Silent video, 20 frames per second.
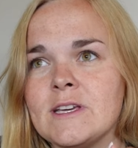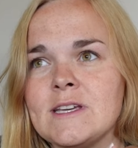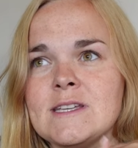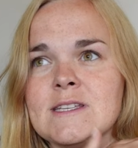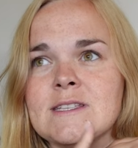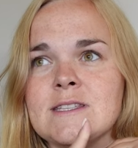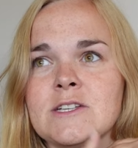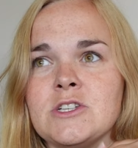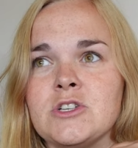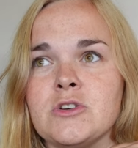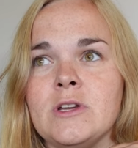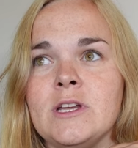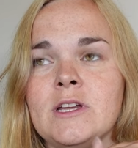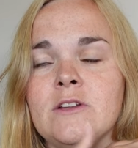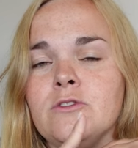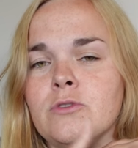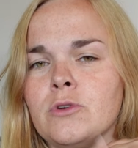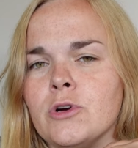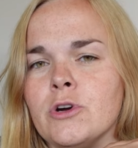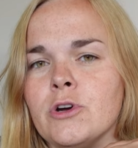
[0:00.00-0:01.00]
is that you need
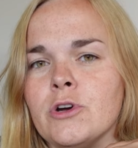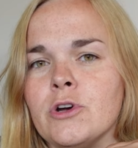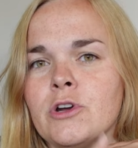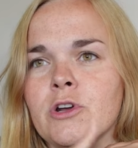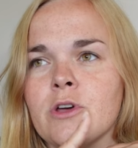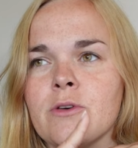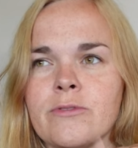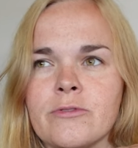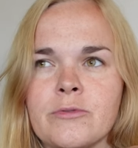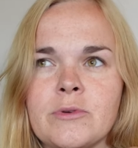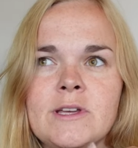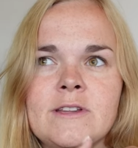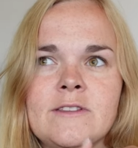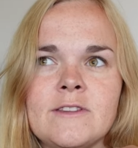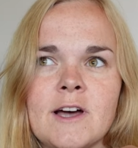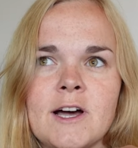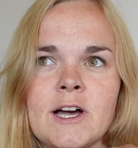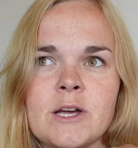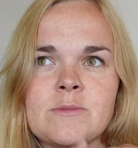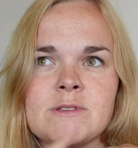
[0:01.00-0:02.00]
to earn 3
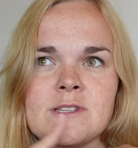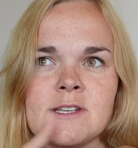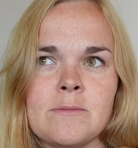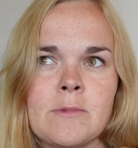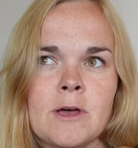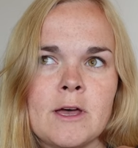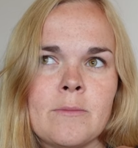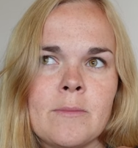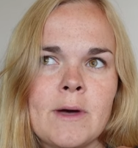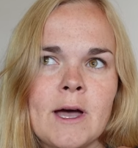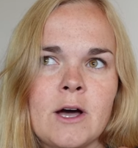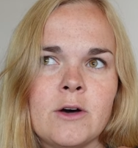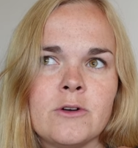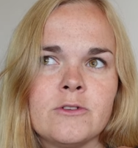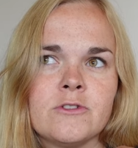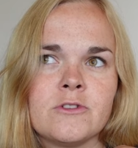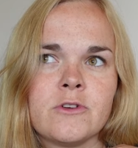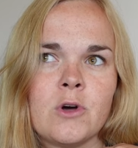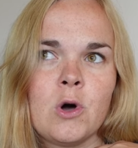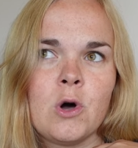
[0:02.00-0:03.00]
times the
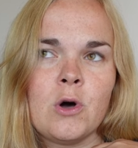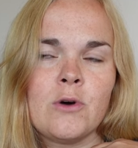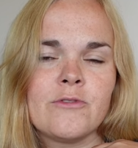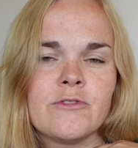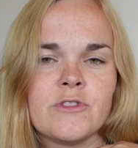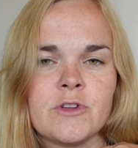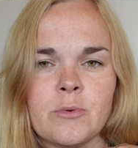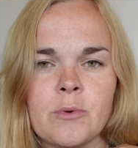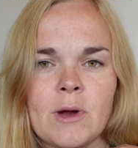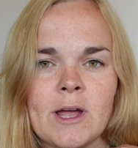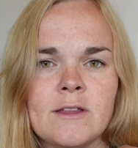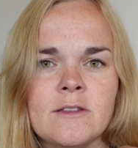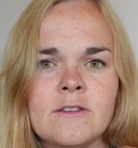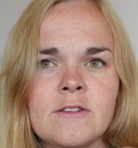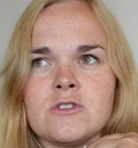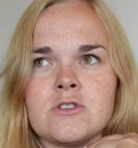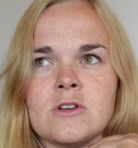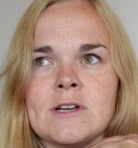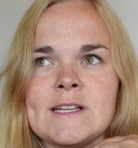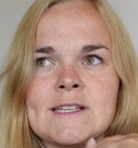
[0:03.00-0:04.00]
amount of the rent.
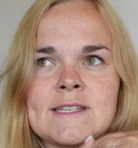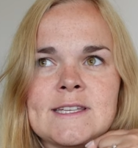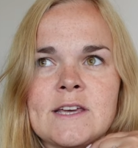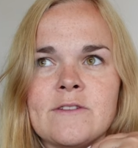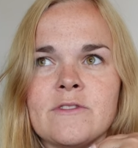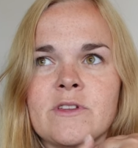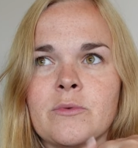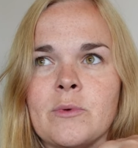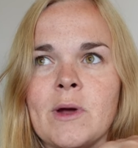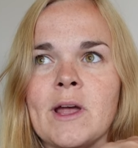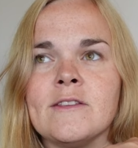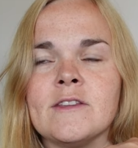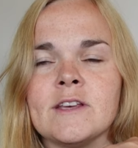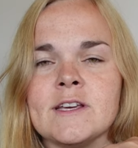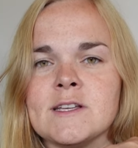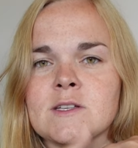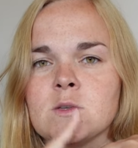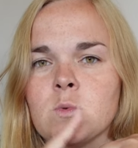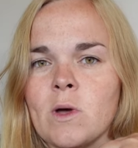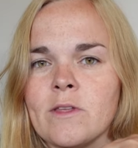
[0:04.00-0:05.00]
So let's say the rent
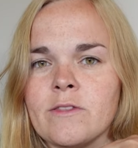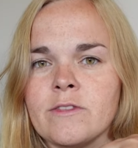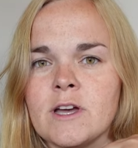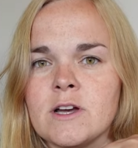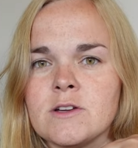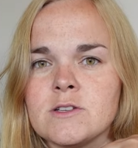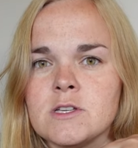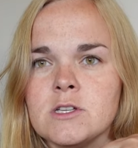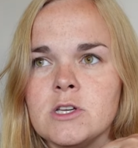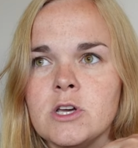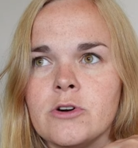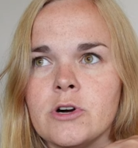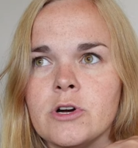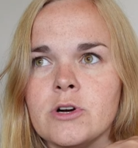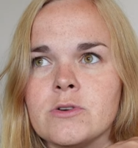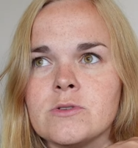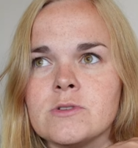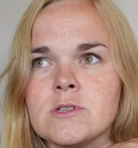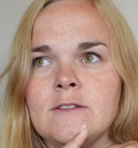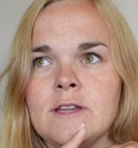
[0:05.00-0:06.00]
is 1,000
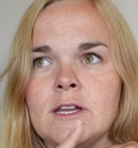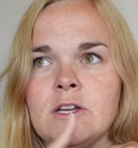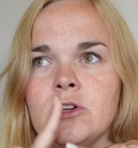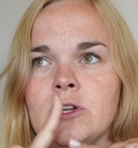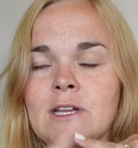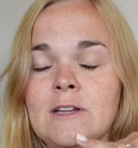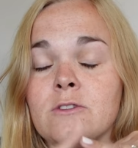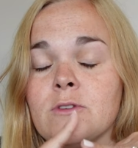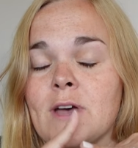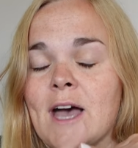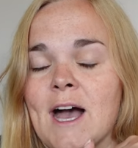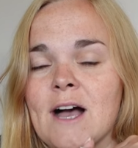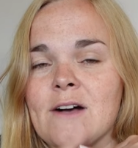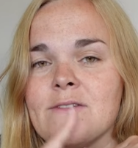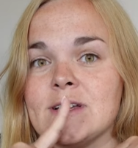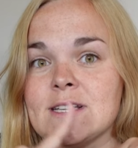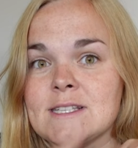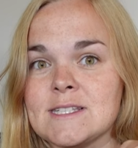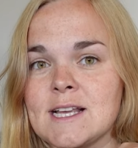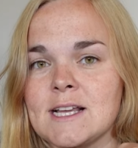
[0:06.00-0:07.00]
euros, then you need to have
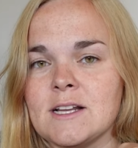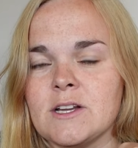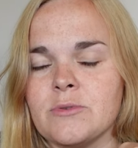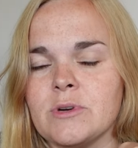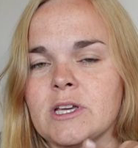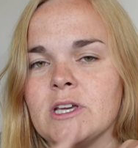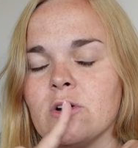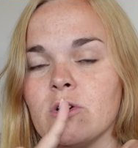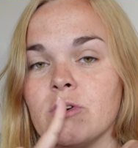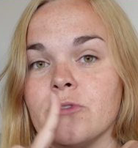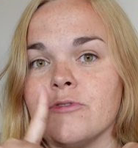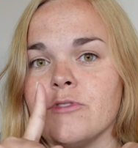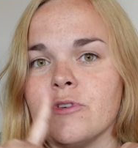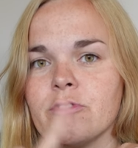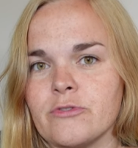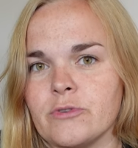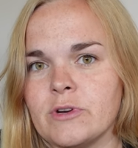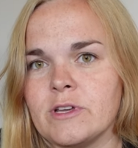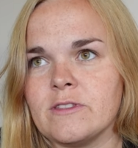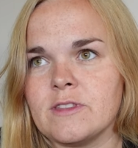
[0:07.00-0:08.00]
a salary of
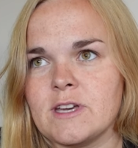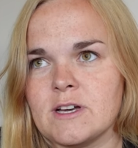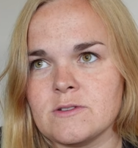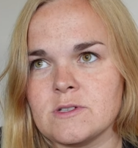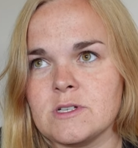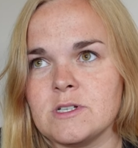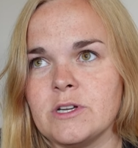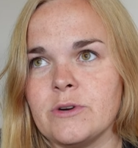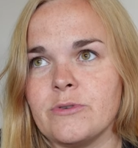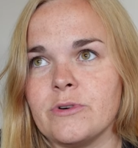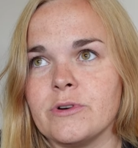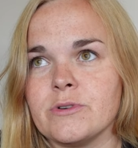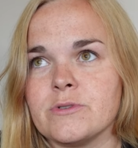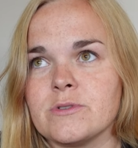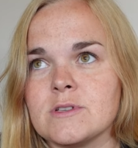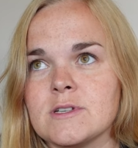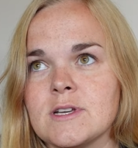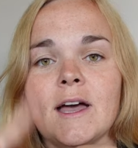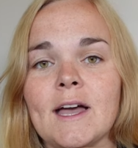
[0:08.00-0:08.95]
3,000 euros.